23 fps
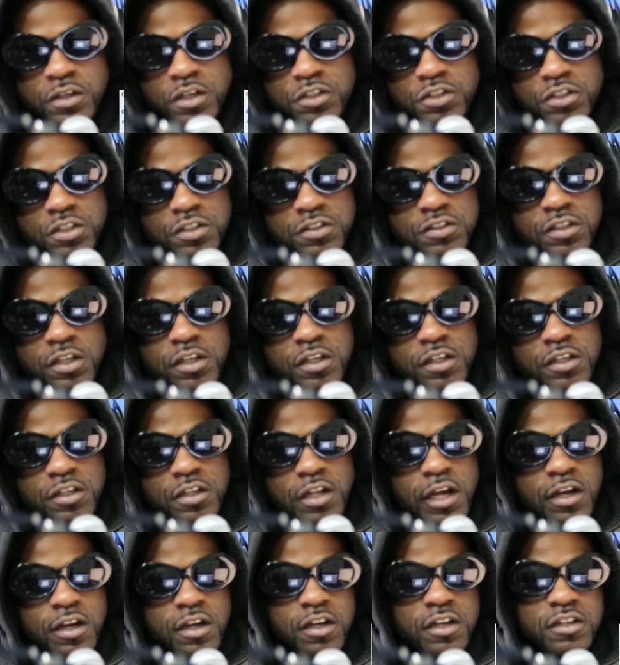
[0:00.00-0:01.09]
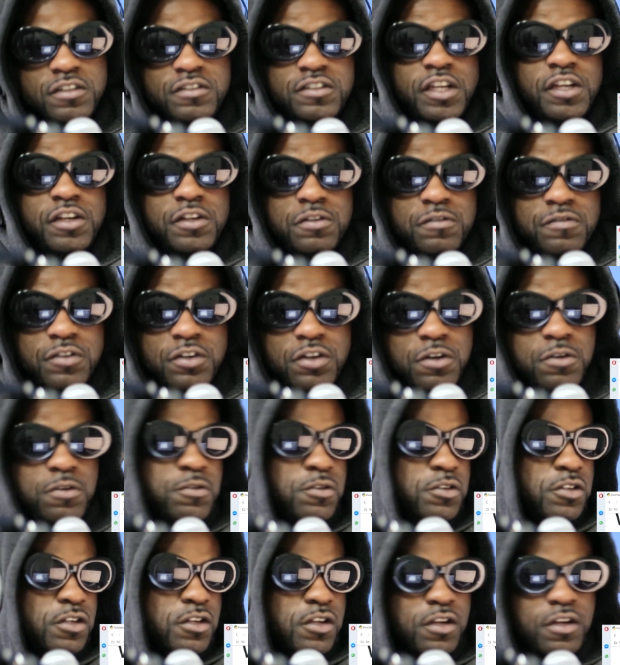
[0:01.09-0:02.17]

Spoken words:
you could say like a container for code.